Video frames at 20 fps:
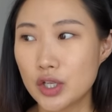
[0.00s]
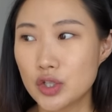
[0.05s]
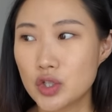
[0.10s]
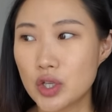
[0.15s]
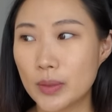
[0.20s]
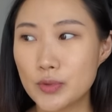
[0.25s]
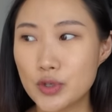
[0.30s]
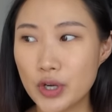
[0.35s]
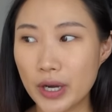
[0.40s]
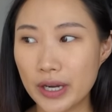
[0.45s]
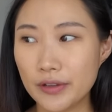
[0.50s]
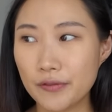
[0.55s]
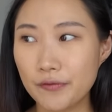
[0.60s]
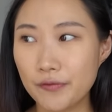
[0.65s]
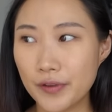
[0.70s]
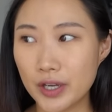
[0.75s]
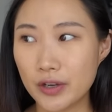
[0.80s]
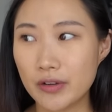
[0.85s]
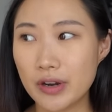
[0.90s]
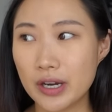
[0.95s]
So I'm trying to
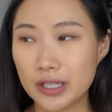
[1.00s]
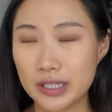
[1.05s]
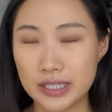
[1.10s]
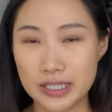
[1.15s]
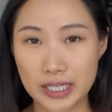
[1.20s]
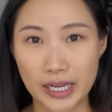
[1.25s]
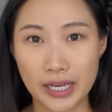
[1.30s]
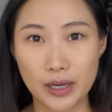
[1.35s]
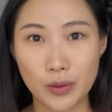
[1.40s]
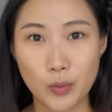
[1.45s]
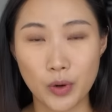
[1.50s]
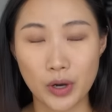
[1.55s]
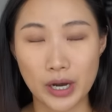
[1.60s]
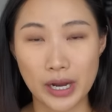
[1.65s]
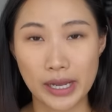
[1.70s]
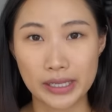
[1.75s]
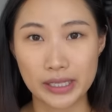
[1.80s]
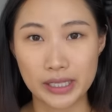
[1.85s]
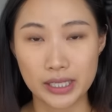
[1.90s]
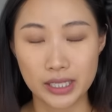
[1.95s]
figure out a day where
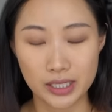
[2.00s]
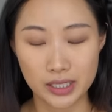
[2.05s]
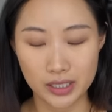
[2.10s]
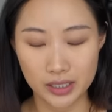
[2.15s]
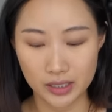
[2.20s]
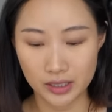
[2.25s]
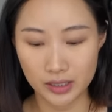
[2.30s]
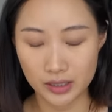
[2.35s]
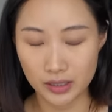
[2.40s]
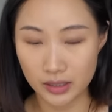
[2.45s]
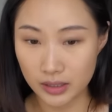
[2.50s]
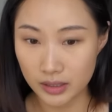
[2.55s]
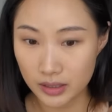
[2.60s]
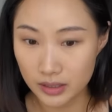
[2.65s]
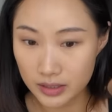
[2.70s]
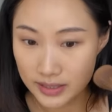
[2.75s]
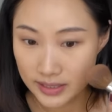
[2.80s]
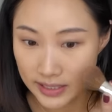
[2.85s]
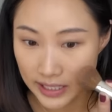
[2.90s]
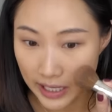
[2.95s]
I can
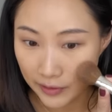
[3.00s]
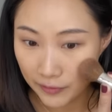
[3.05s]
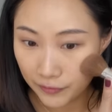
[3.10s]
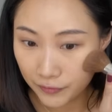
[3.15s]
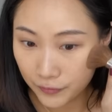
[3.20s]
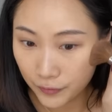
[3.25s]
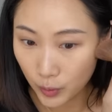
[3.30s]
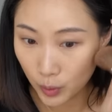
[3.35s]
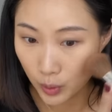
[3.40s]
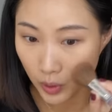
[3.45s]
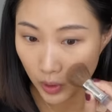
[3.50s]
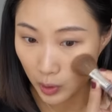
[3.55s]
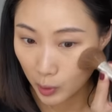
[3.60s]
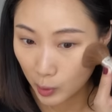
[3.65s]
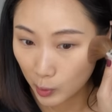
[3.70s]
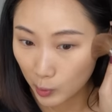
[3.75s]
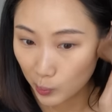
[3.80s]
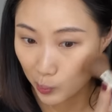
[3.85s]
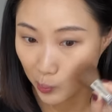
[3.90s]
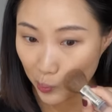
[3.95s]
set
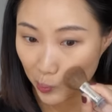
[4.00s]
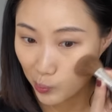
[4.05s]
for